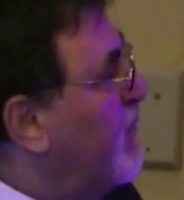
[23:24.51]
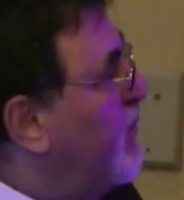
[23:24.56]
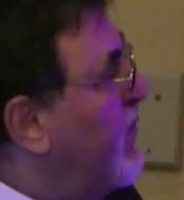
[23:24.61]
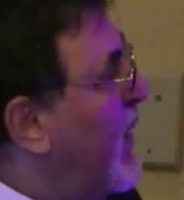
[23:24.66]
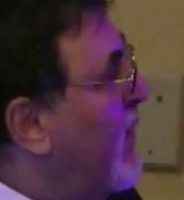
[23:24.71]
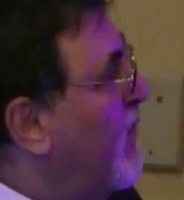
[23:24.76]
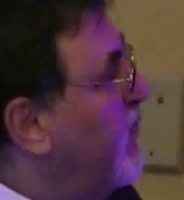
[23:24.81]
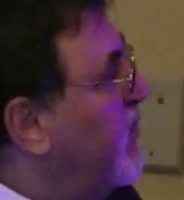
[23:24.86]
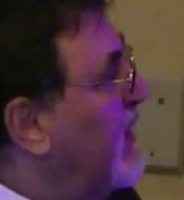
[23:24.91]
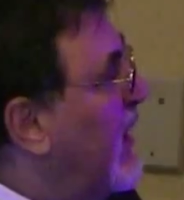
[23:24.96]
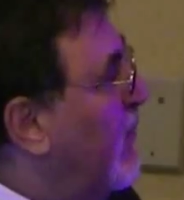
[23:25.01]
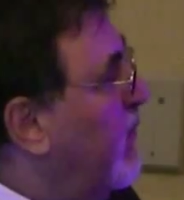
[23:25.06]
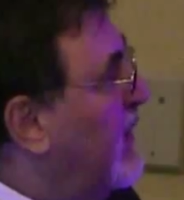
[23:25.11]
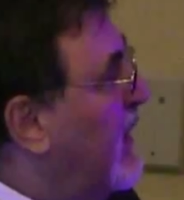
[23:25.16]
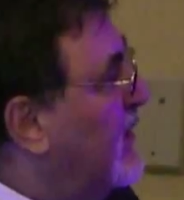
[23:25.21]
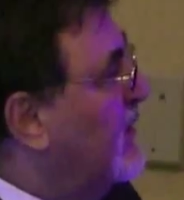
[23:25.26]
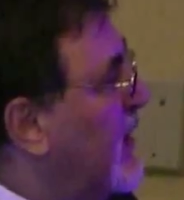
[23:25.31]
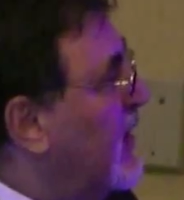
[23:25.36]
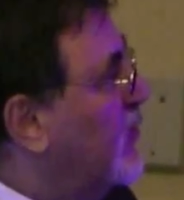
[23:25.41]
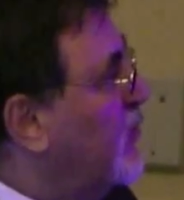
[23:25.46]
pump the
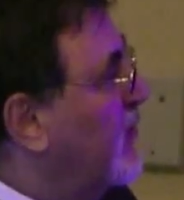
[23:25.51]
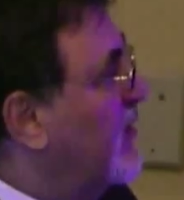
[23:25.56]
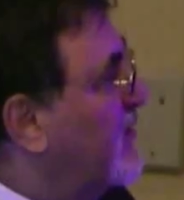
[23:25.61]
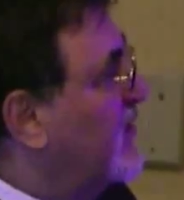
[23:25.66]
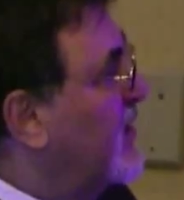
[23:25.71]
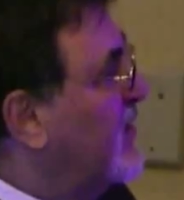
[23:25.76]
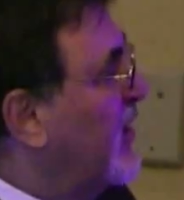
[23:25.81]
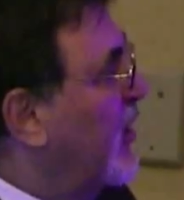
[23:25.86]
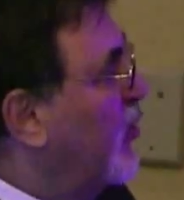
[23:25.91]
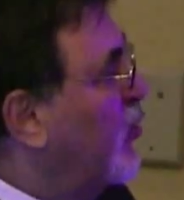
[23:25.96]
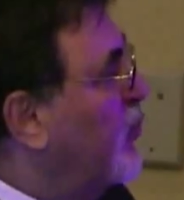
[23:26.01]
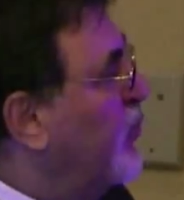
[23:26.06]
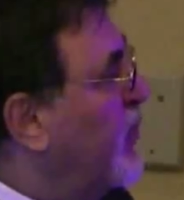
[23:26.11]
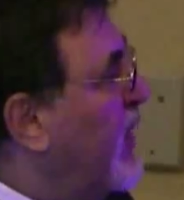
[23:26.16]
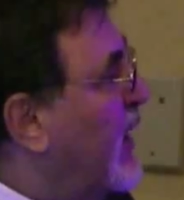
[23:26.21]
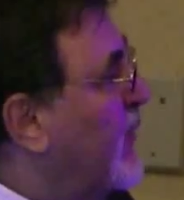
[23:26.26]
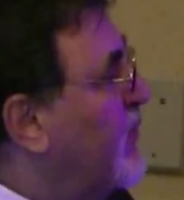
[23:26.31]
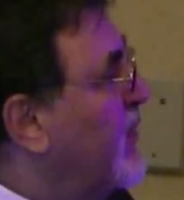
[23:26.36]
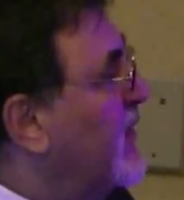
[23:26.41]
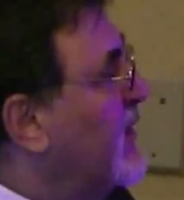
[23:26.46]
blood into the central
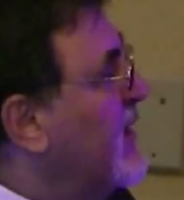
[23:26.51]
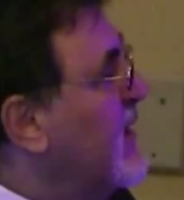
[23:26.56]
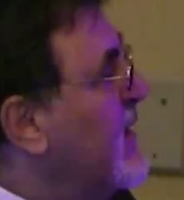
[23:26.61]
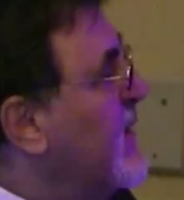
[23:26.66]
compartment,